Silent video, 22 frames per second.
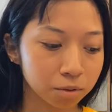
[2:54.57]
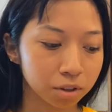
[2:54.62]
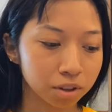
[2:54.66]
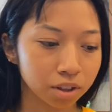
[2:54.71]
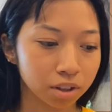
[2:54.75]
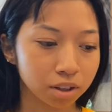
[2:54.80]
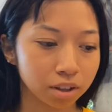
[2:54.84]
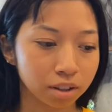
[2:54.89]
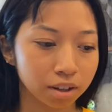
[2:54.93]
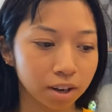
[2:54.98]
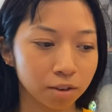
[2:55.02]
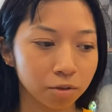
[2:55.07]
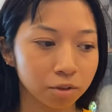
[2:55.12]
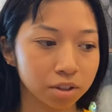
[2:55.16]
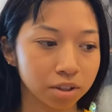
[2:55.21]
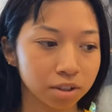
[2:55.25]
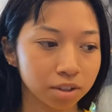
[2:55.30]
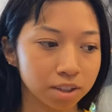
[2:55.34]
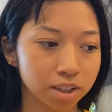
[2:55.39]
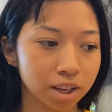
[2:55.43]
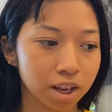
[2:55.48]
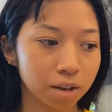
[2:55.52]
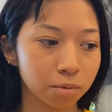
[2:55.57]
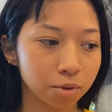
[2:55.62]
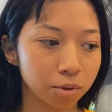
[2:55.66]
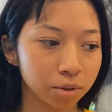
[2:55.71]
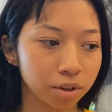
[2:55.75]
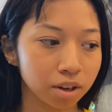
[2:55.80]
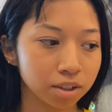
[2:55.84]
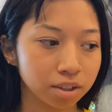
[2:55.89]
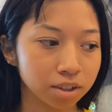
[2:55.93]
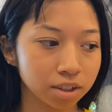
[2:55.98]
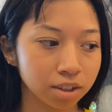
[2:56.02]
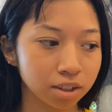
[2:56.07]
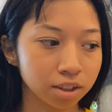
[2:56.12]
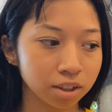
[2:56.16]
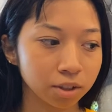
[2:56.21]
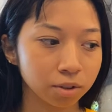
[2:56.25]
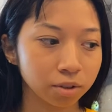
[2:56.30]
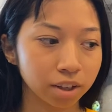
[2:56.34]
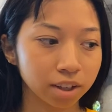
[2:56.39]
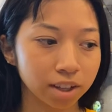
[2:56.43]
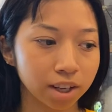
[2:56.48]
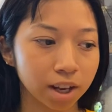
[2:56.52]
And then every single time you logged in,
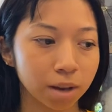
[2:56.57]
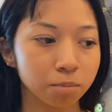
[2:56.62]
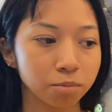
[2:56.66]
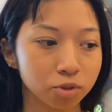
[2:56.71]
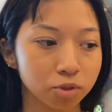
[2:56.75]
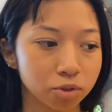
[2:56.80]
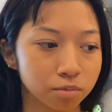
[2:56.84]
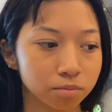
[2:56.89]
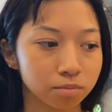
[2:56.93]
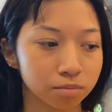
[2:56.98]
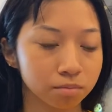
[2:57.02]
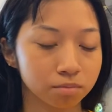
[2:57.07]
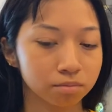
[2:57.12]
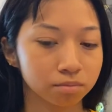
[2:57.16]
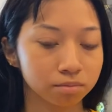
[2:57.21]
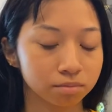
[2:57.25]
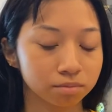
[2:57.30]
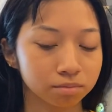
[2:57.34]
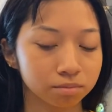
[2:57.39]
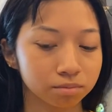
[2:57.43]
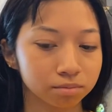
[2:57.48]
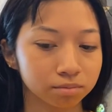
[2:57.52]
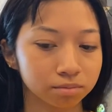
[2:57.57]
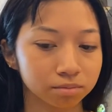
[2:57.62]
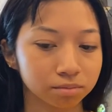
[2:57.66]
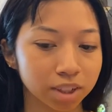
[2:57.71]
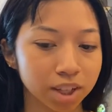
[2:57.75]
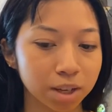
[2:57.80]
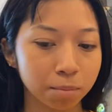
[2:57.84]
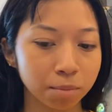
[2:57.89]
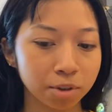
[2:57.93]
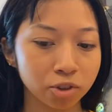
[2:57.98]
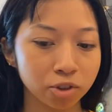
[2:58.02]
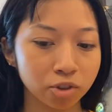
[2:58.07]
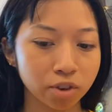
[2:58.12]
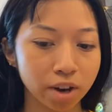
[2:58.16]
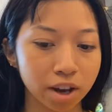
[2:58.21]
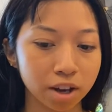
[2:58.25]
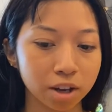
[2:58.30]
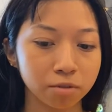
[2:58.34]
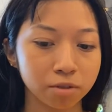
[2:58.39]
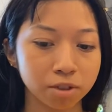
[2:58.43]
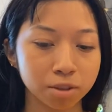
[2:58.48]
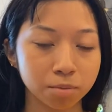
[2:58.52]
you like kept keeping
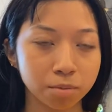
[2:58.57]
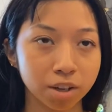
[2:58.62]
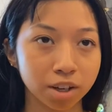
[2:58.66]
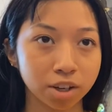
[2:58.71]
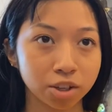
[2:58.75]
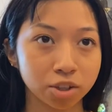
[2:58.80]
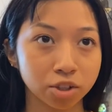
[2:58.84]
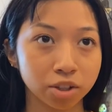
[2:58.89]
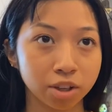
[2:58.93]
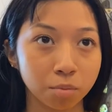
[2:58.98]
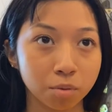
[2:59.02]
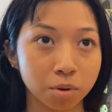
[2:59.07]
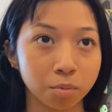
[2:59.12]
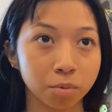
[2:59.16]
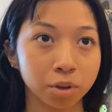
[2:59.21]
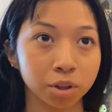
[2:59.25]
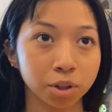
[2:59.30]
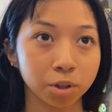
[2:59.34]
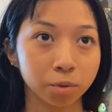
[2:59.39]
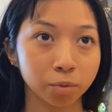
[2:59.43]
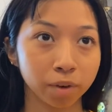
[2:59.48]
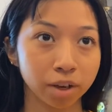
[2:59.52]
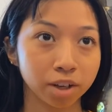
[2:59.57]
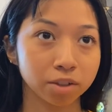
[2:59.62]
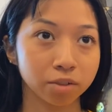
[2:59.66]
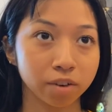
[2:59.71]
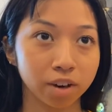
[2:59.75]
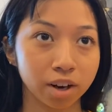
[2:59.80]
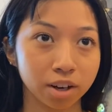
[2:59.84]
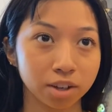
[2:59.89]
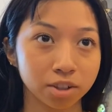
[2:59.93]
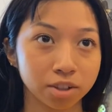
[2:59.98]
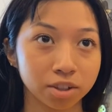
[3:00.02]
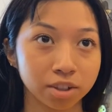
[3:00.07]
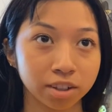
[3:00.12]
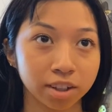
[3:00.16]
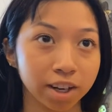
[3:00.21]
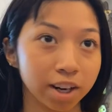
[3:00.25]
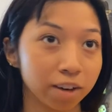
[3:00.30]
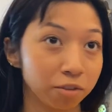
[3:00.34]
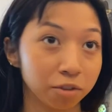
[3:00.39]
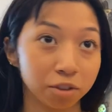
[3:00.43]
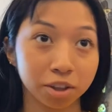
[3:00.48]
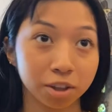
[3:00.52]
track of us, making sure that we were in the right direction, that
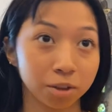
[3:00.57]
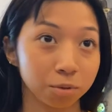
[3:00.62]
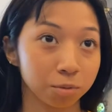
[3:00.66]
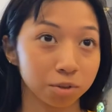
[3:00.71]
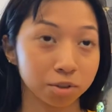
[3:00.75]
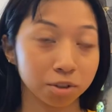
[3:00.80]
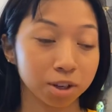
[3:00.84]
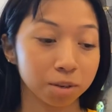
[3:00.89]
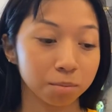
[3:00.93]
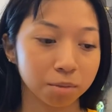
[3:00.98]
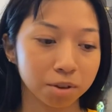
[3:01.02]
everything was going to be